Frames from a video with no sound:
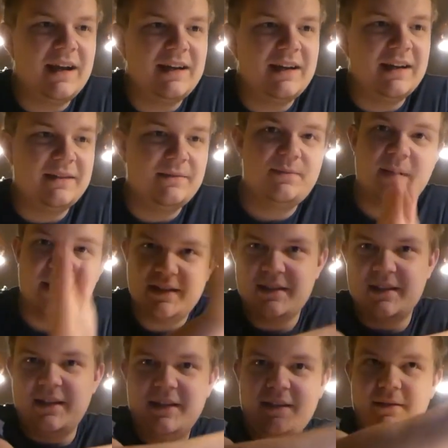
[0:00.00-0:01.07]
and
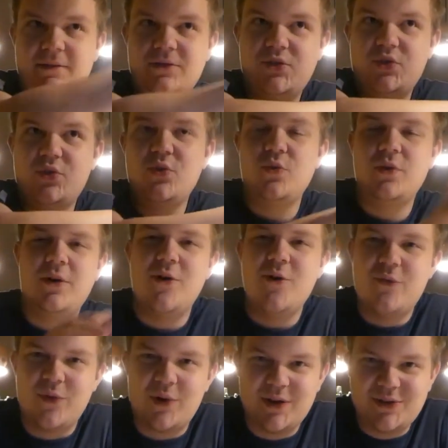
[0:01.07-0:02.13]
basically screwing
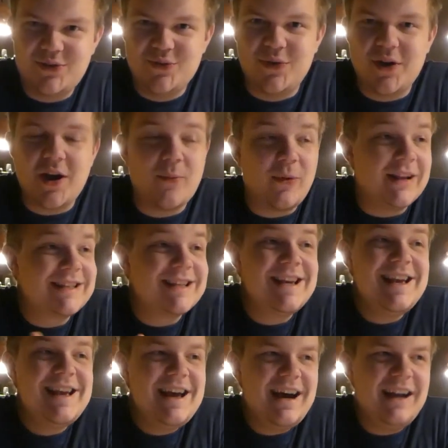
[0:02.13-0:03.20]
over our two comrades.
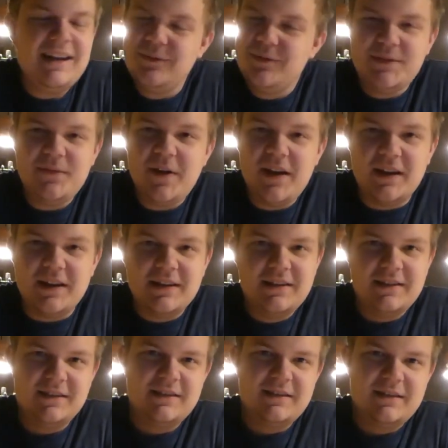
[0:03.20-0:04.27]
And it was fun.
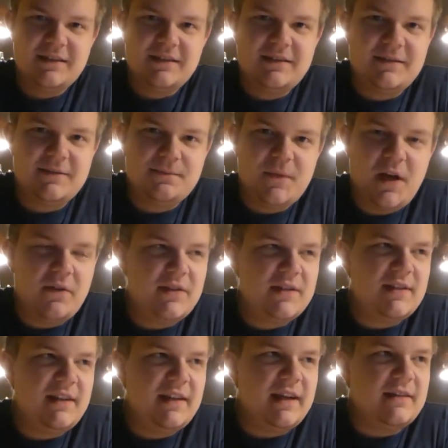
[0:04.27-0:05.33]

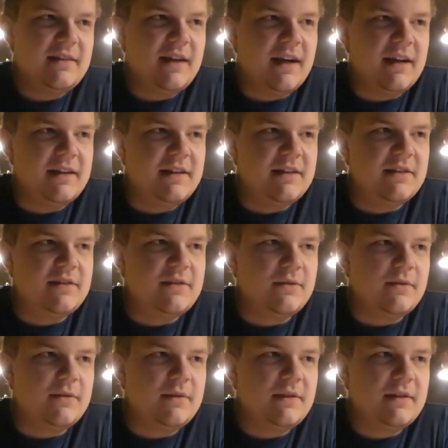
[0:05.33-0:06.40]
Obviously, that I needed
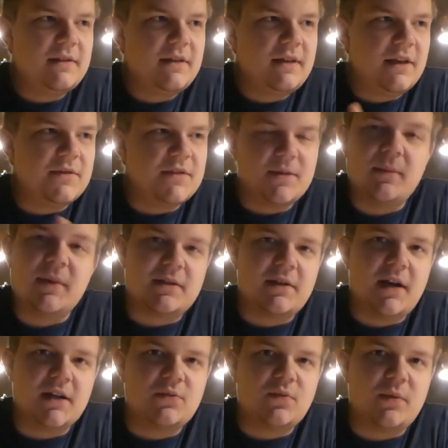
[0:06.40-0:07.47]
to give some
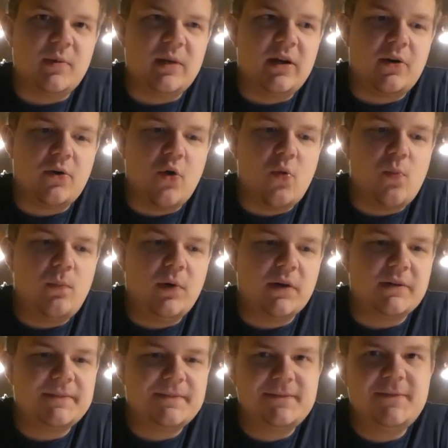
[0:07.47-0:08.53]
massage when we got home, but